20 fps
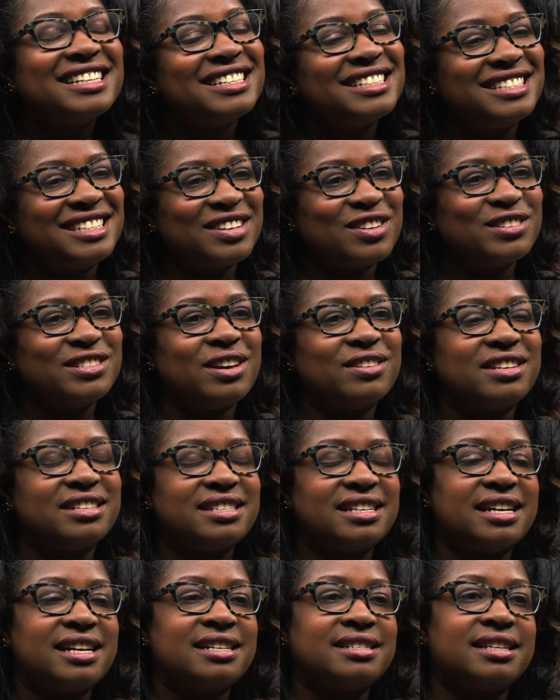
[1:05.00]
Sickle cell
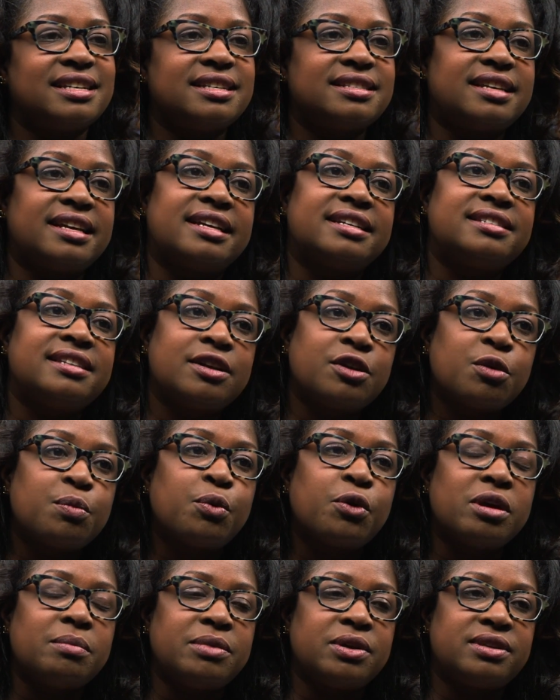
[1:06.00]
disease is a single
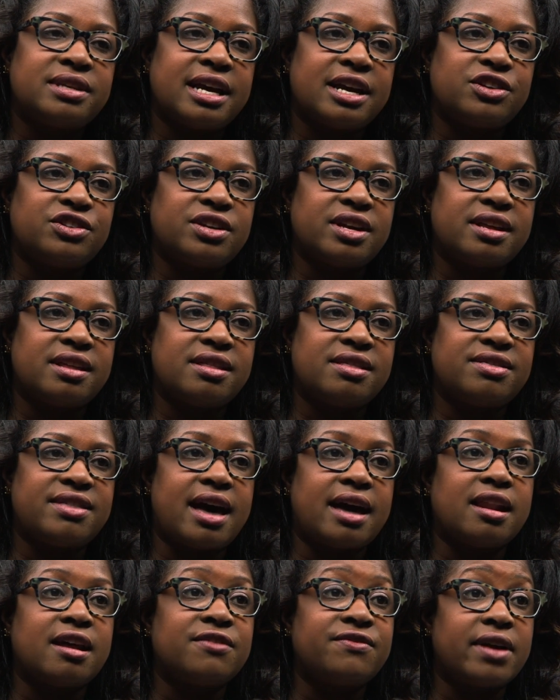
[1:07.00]
point mutation
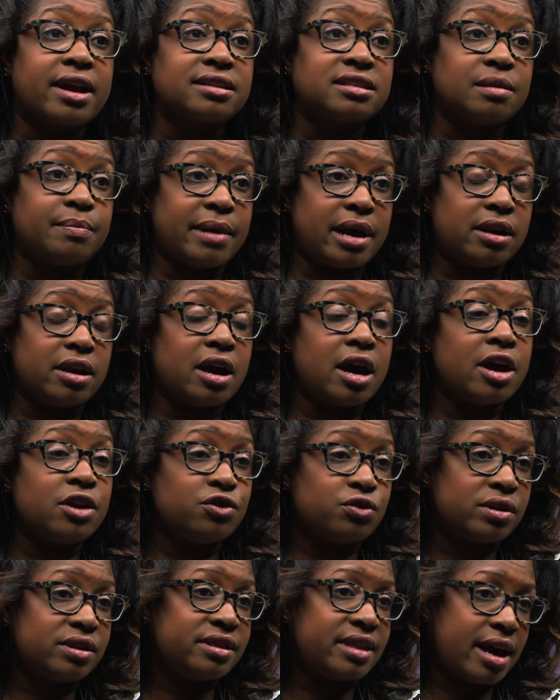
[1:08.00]
that affects about
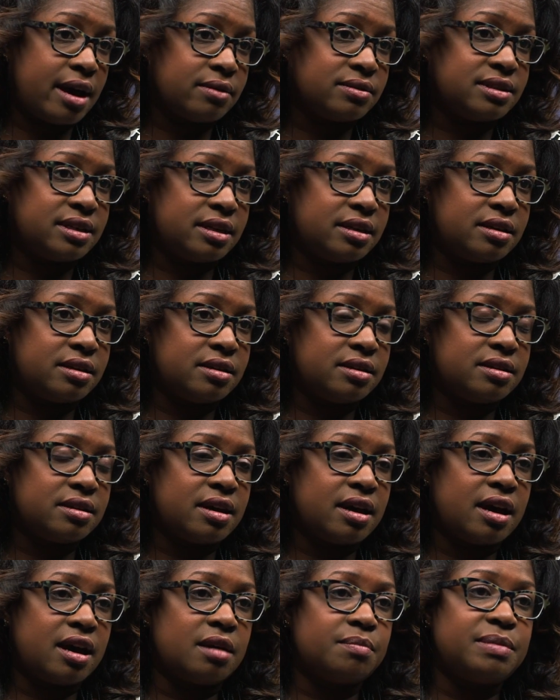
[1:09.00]
100,000
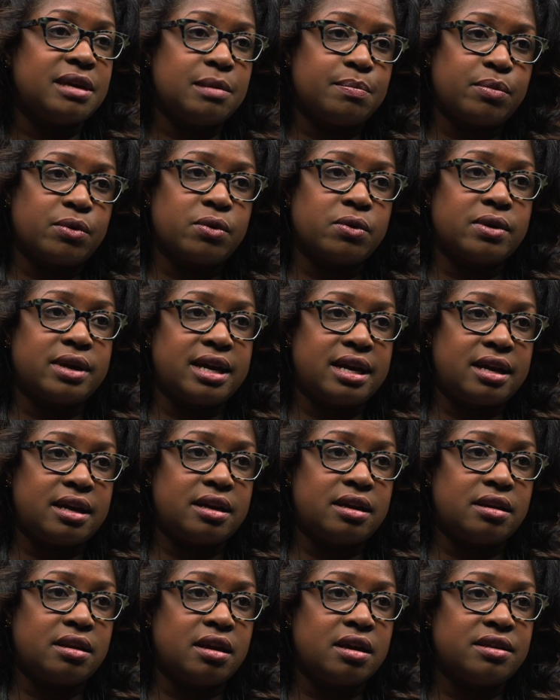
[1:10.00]
people
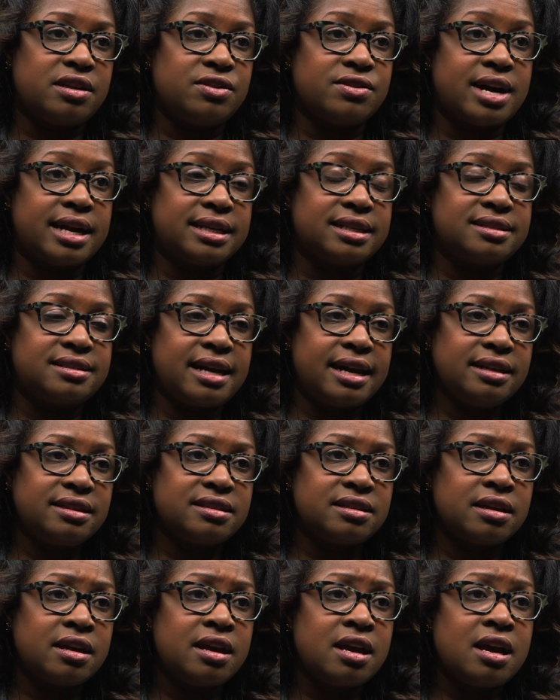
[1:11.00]
in the United
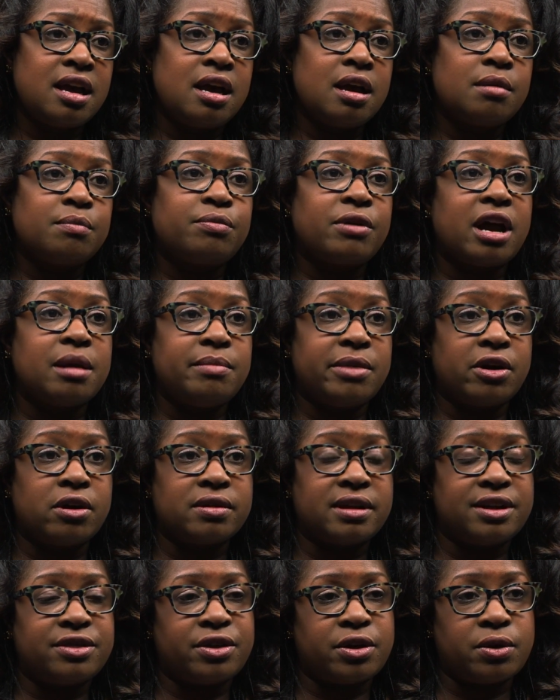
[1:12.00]
States,
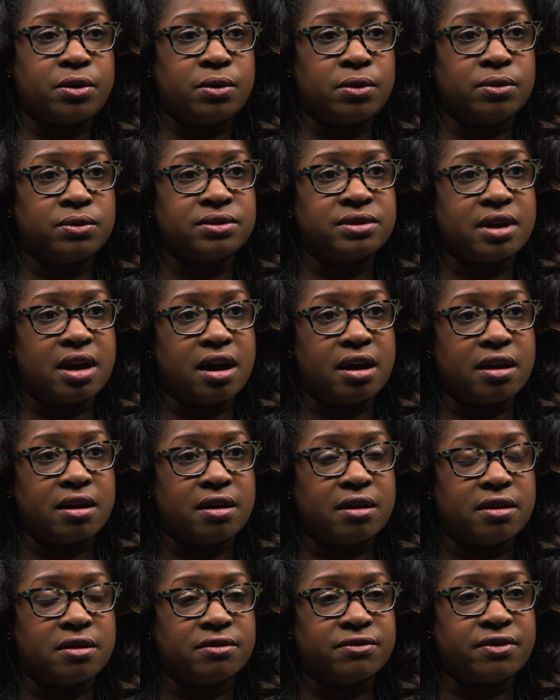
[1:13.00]
primarily those
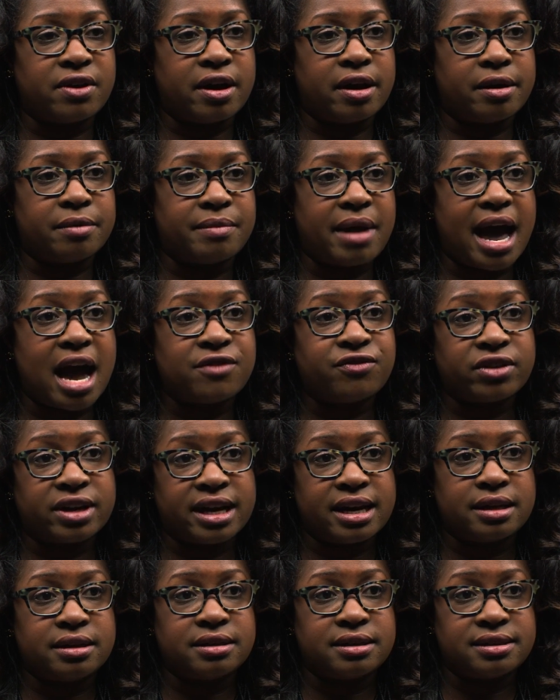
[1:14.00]
of
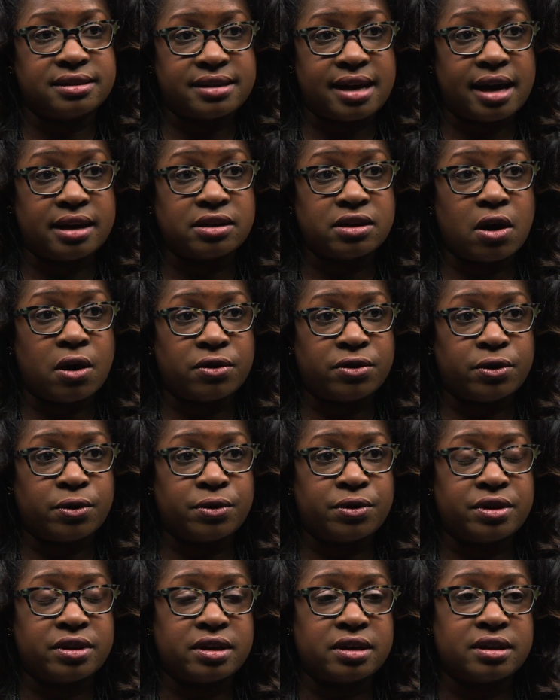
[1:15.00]
African descent,
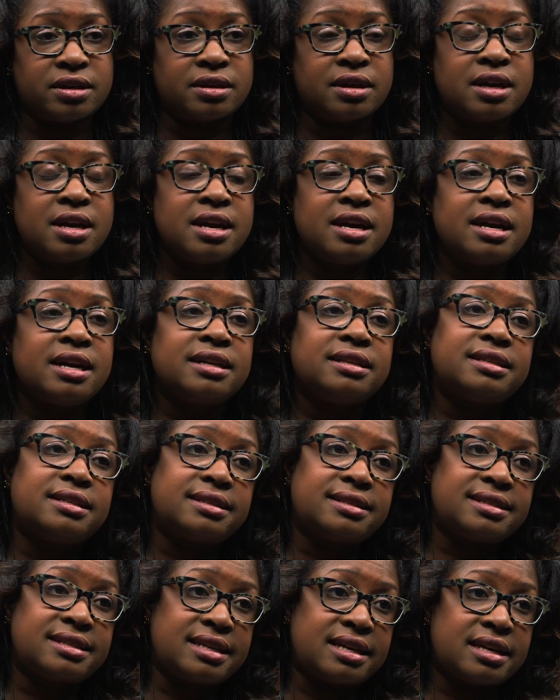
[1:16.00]
although the
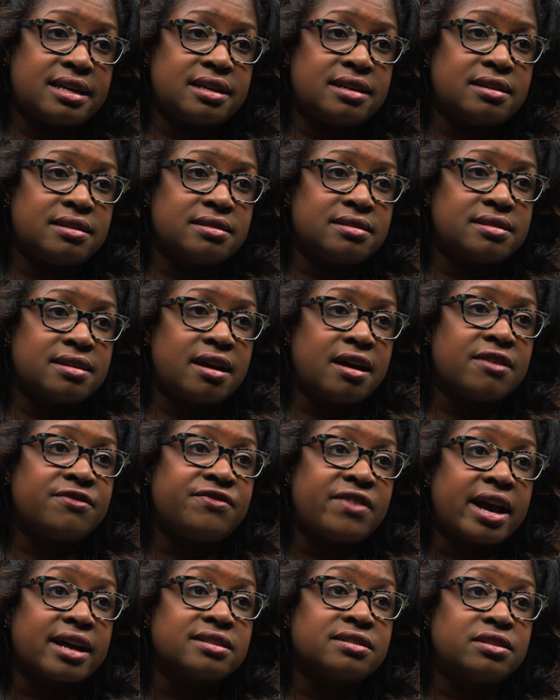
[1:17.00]
disease
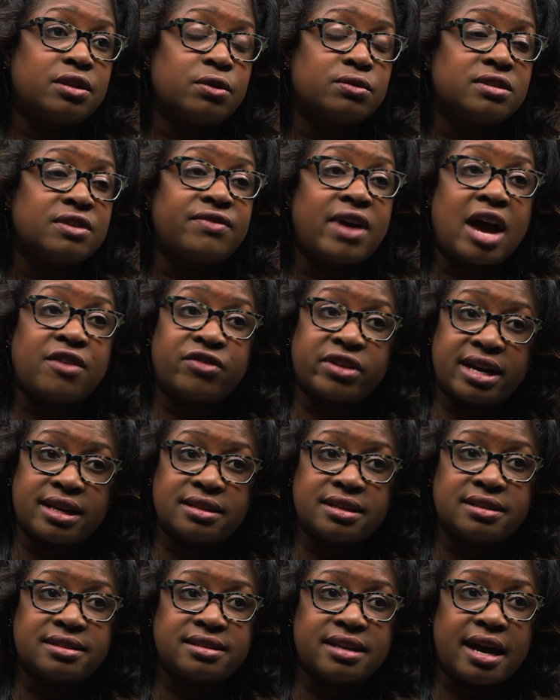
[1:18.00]
affects those of
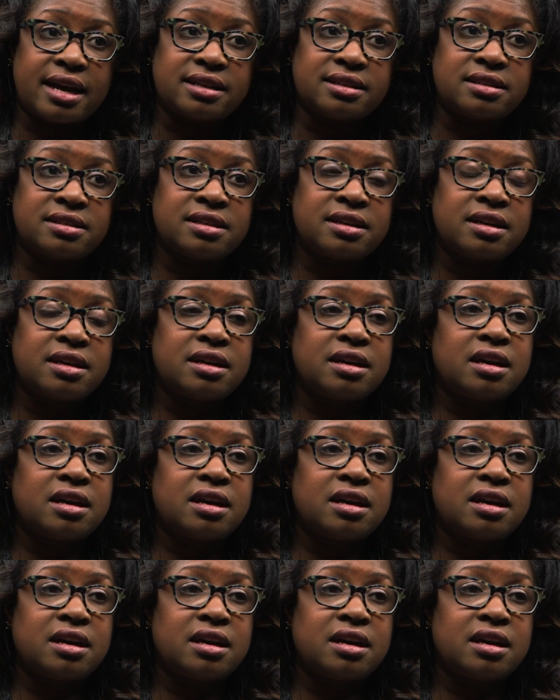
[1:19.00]
African descent,